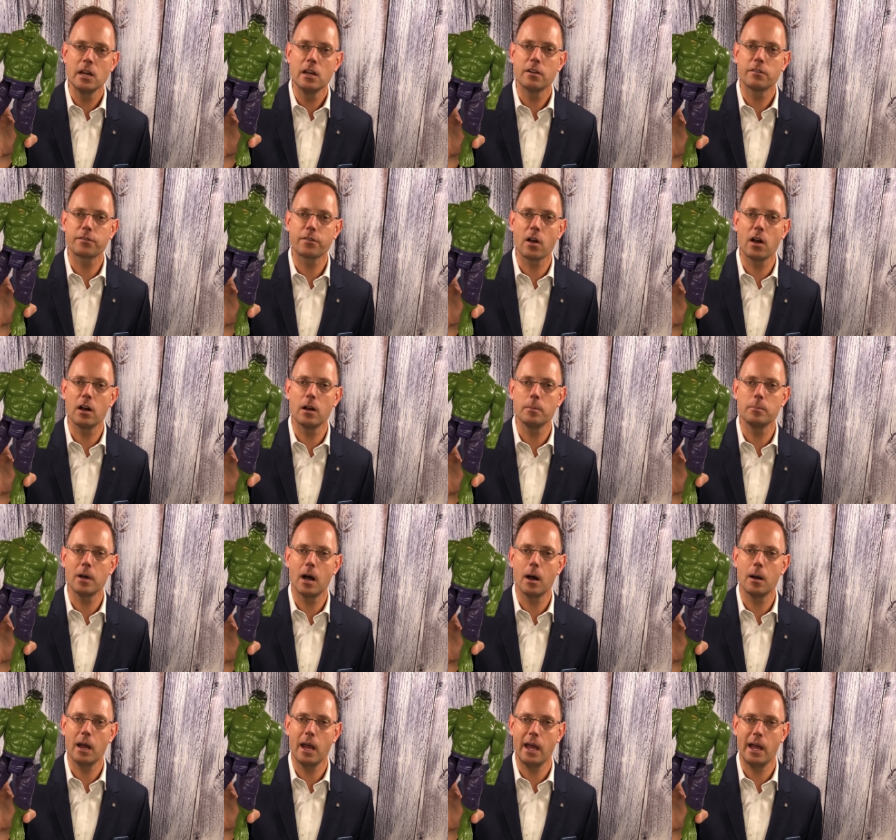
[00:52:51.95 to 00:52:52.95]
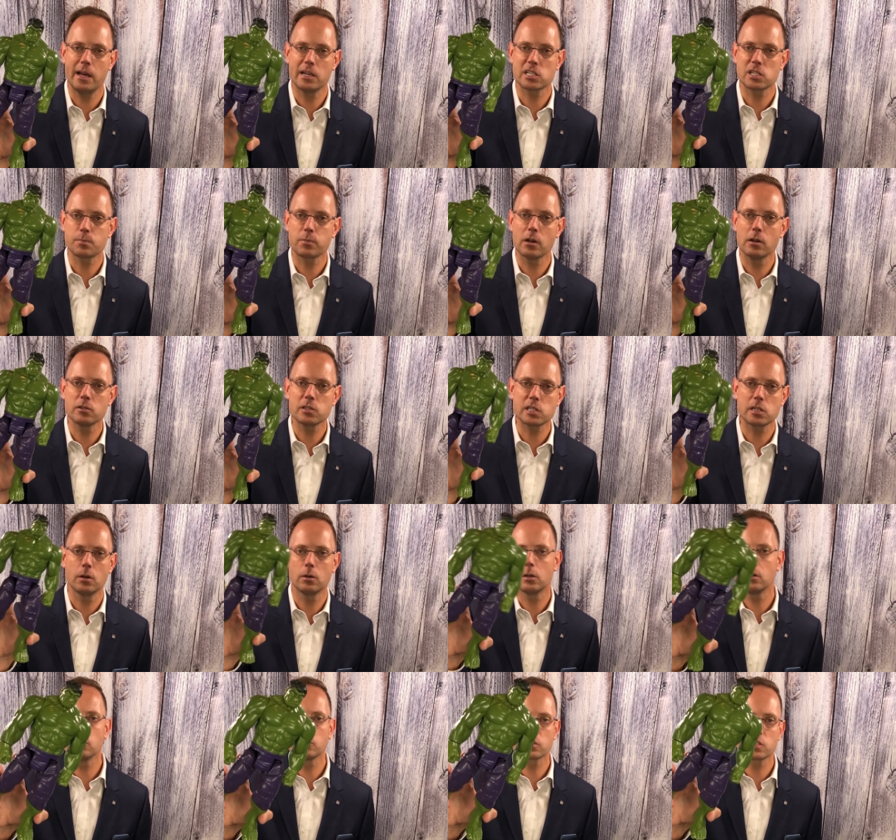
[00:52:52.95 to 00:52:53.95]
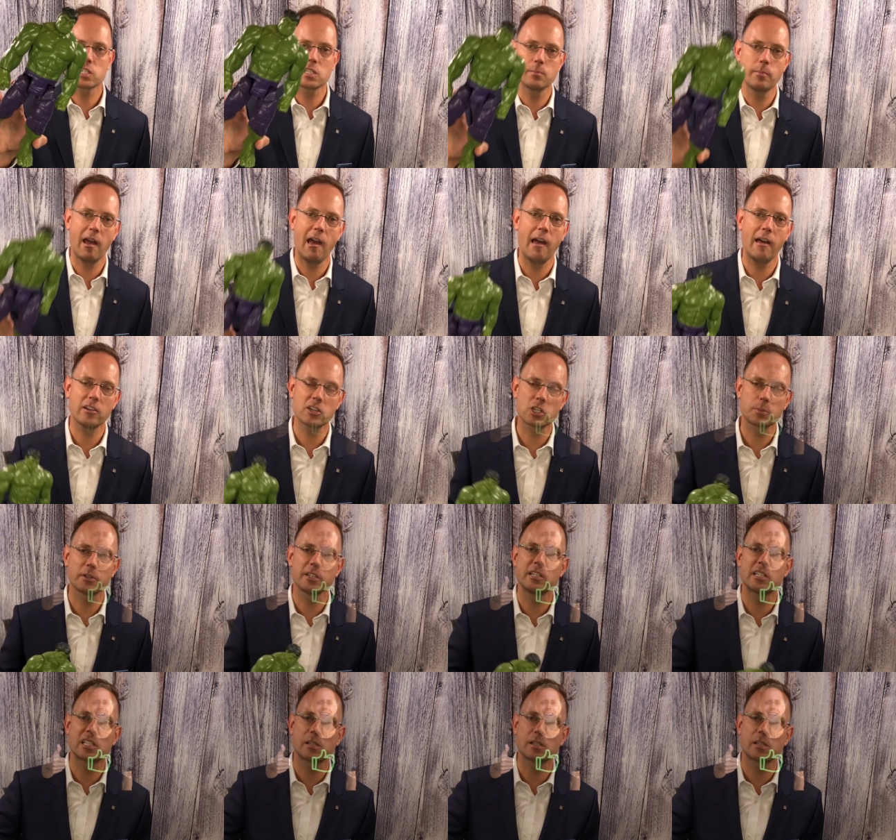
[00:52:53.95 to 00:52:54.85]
from Hasbro. So Hulk smash. Please